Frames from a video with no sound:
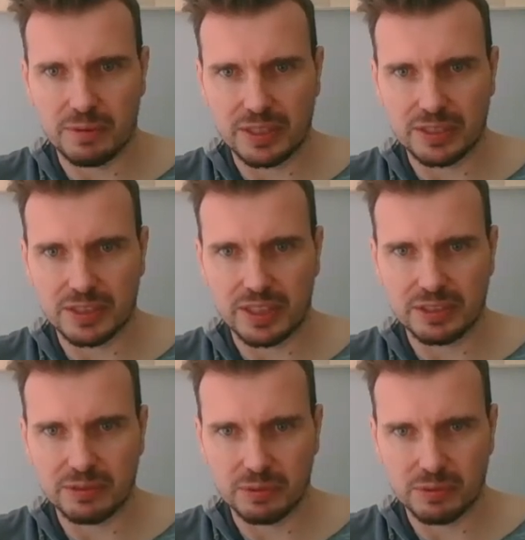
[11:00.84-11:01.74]
minus
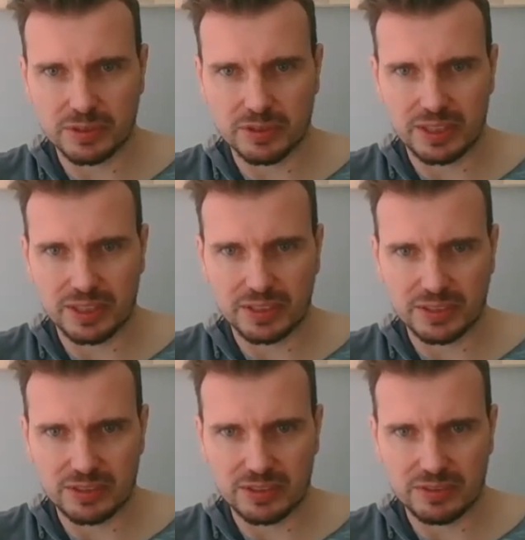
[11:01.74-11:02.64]
90 will also take us
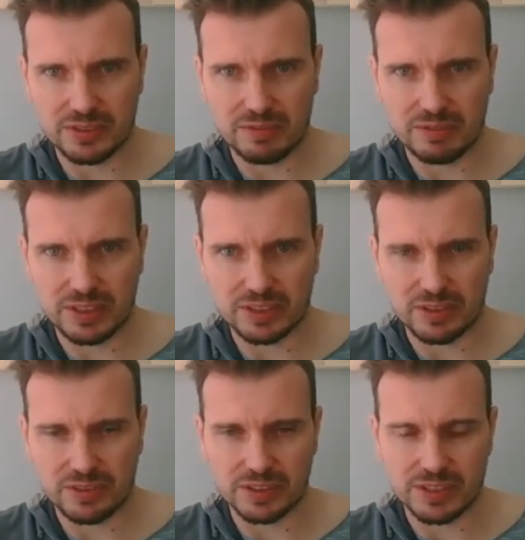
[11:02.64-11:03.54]
to 270. It's
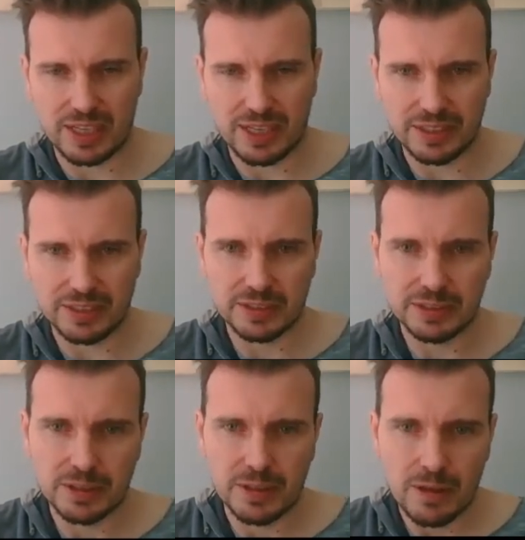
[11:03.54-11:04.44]
on this line.
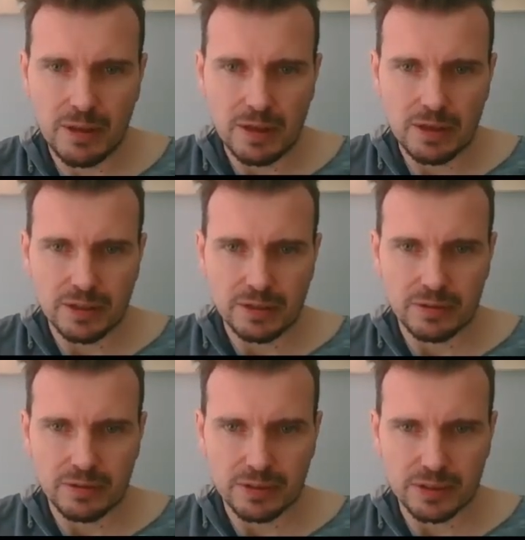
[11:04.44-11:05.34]

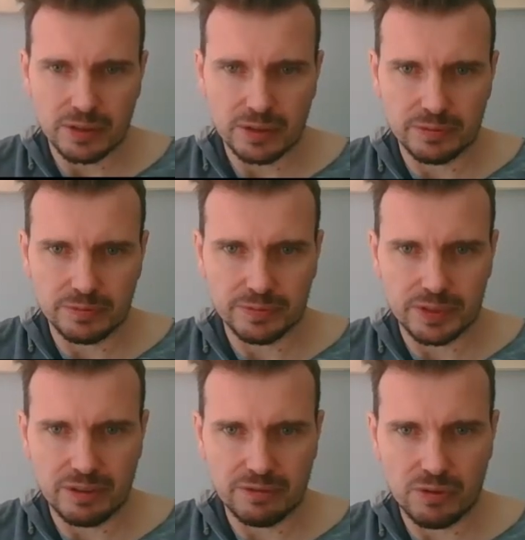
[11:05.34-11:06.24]
So
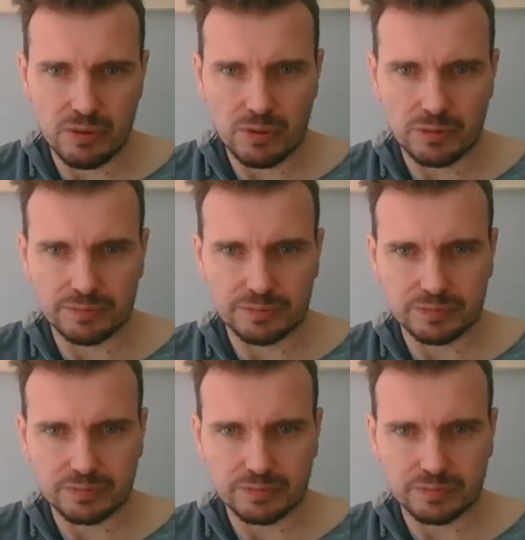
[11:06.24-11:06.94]
therefore,